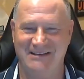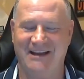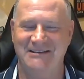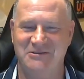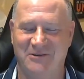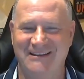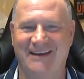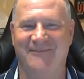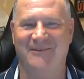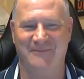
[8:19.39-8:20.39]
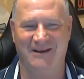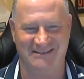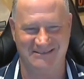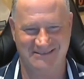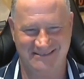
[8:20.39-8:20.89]
I enjoyed that very
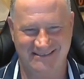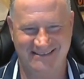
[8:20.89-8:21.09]
much.